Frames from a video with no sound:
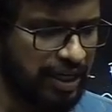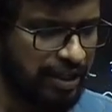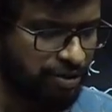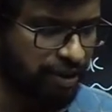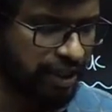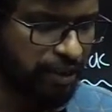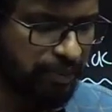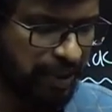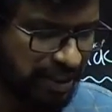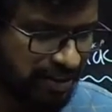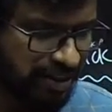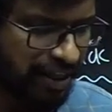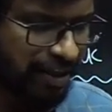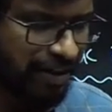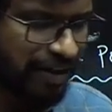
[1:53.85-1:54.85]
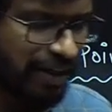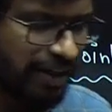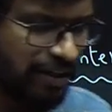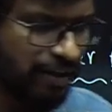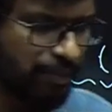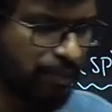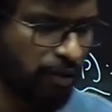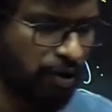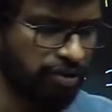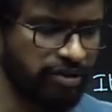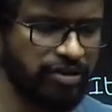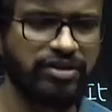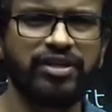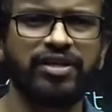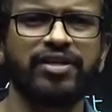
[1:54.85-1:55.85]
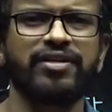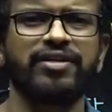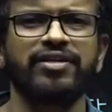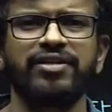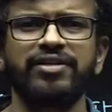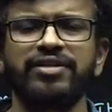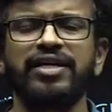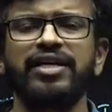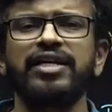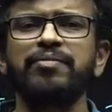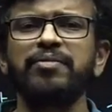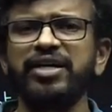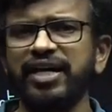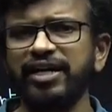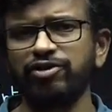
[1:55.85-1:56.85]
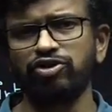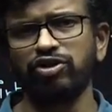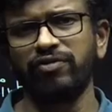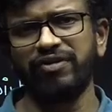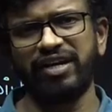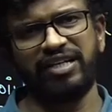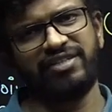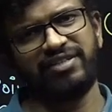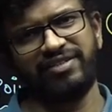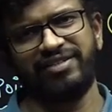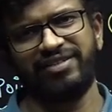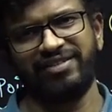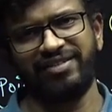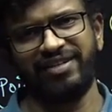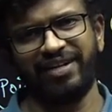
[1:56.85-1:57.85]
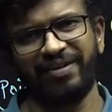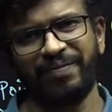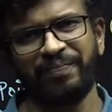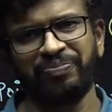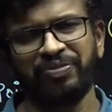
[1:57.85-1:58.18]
So it means that in the processor the limitation of registers is there.